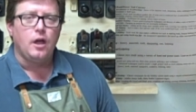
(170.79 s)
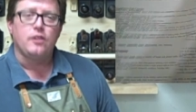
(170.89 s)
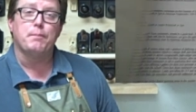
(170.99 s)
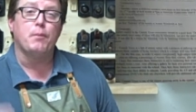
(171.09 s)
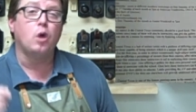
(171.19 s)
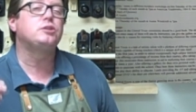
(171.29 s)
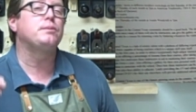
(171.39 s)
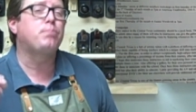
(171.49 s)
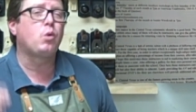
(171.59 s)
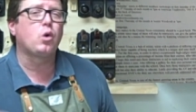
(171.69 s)
the most
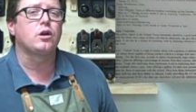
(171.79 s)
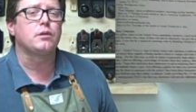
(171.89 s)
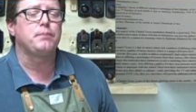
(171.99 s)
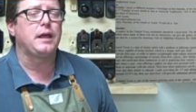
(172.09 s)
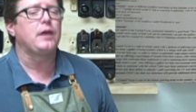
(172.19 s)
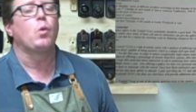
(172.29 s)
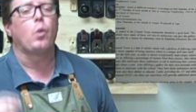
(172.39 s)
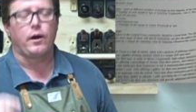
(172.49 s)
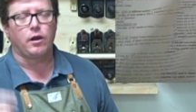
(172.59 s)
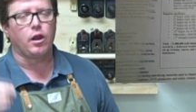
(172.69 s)
important being
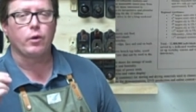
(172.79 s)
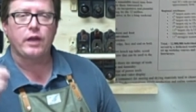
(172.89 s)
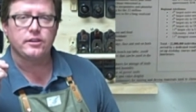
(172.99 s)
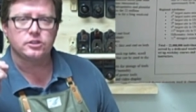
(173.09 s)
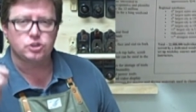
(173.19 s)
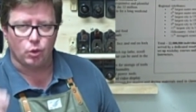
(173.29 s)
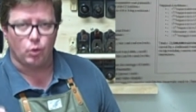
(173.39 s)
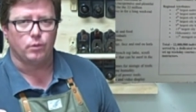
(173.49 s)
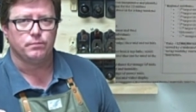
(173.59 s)
where to locate the school.